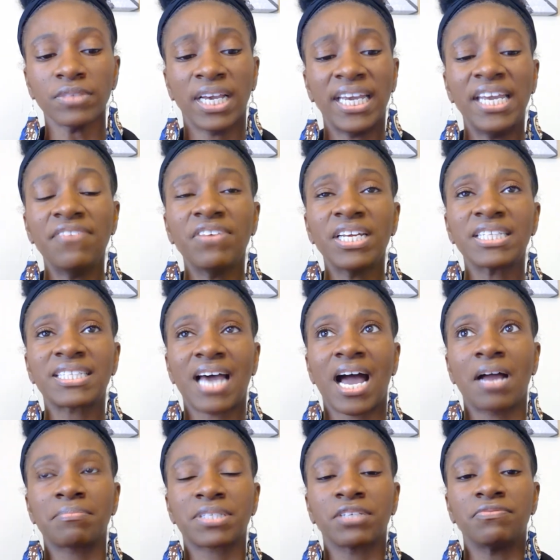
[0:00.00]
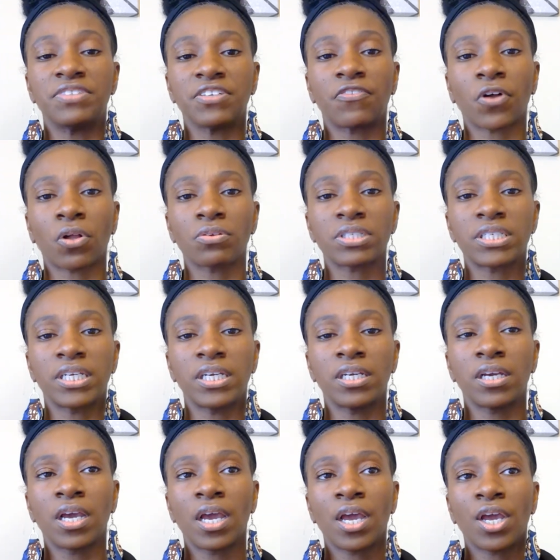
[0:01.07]
Even in times of
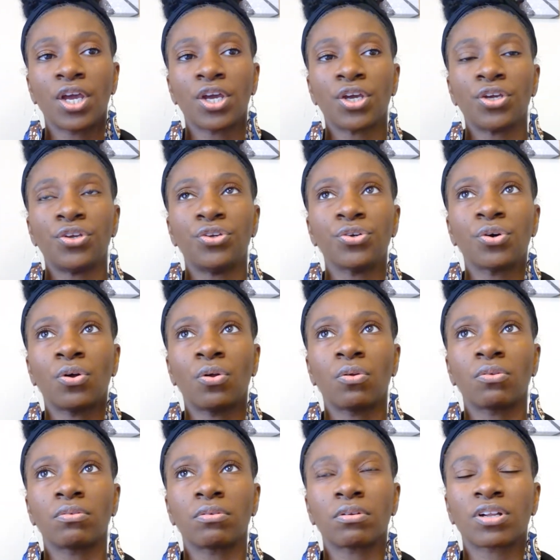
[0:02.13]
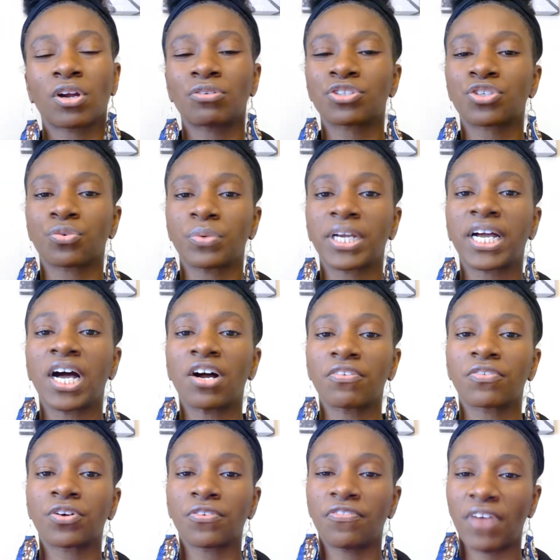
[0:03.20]
difficulty, you'll learn to
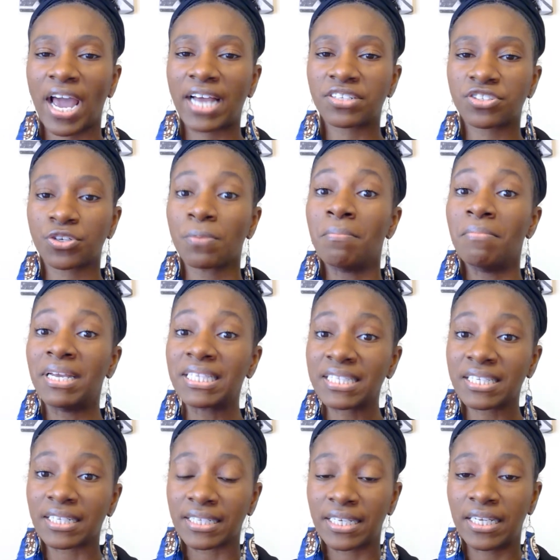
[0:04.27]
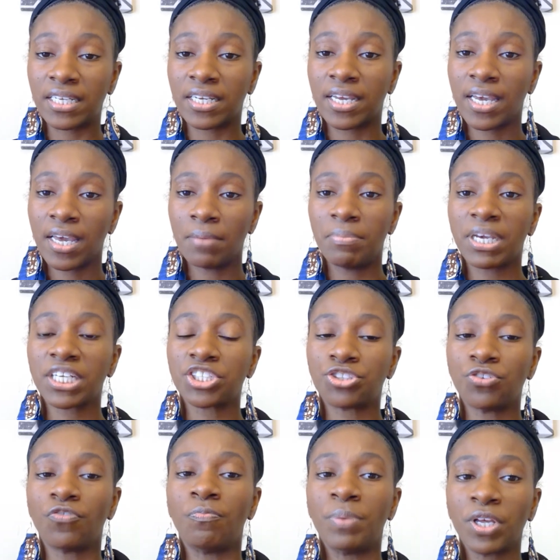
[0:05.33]
recover faster mentally because
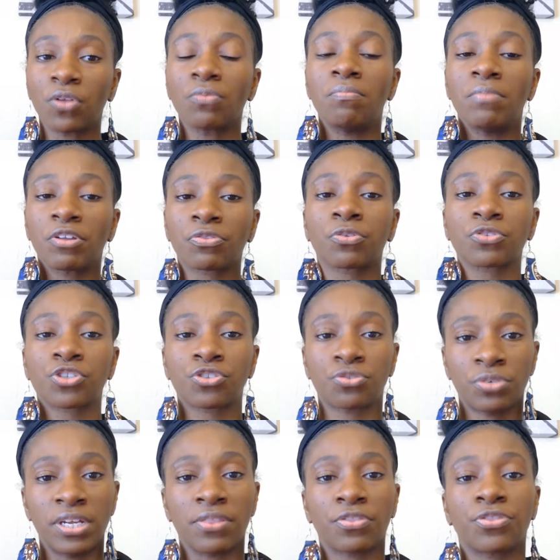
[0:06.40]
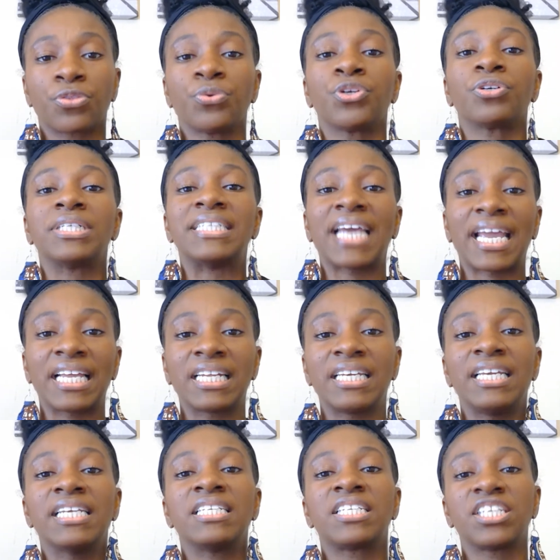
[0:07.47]
you've built mental strength through your
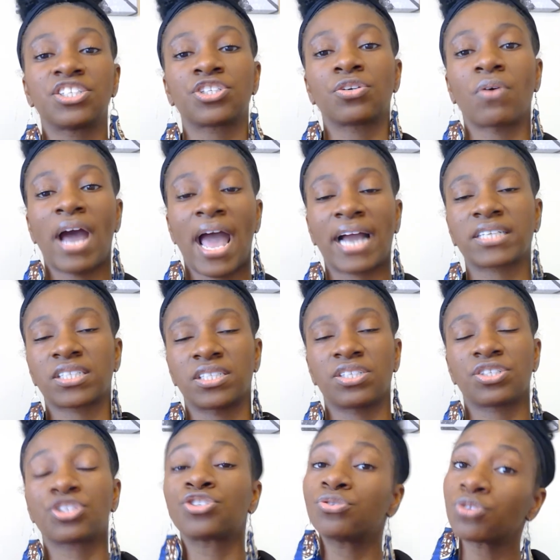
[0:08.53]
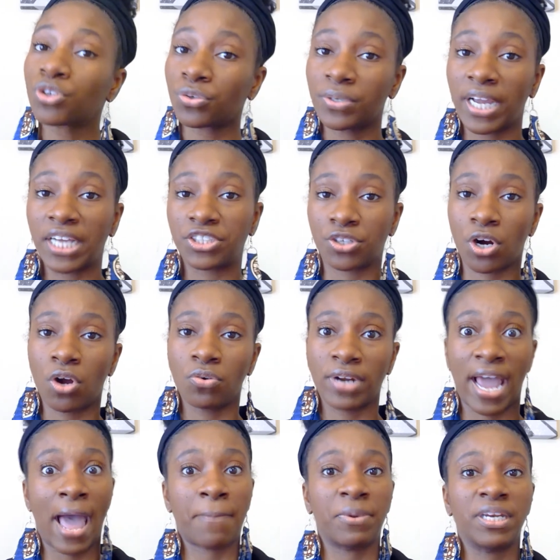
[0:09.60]
daily intentional actions to create your own
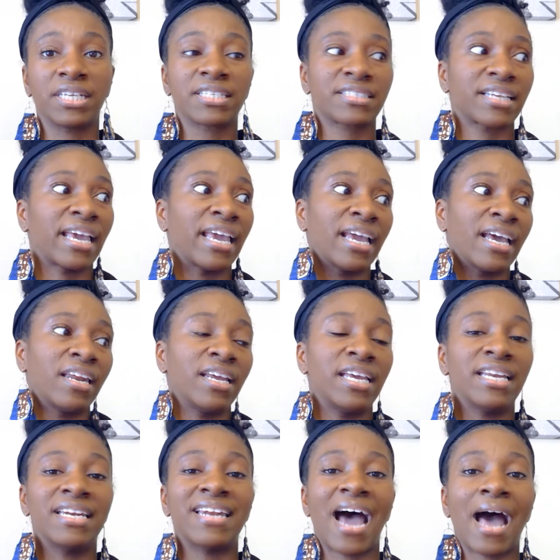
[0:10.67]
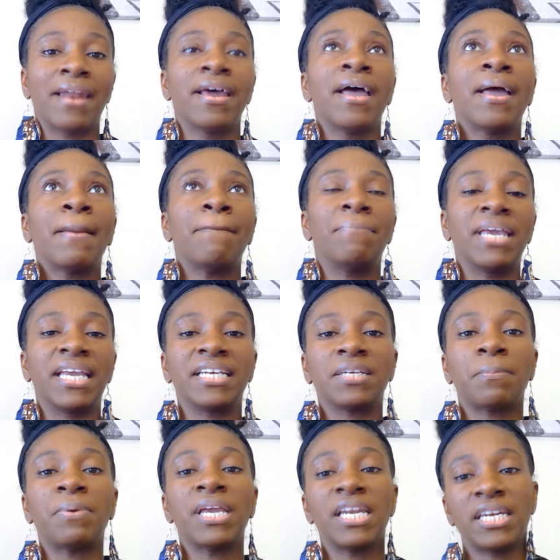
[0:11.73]
happiness and it not being
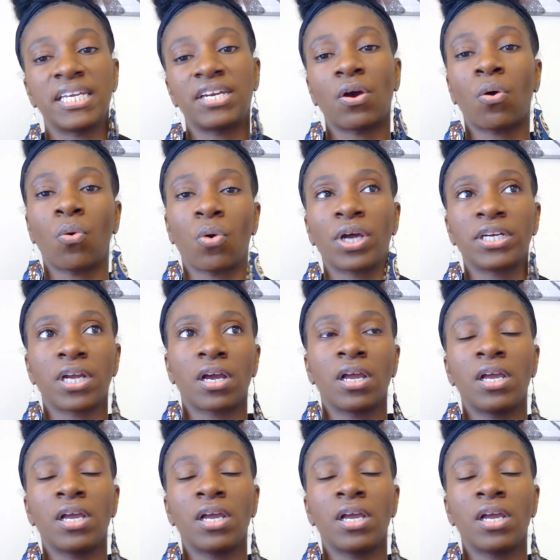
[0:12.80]
dependent on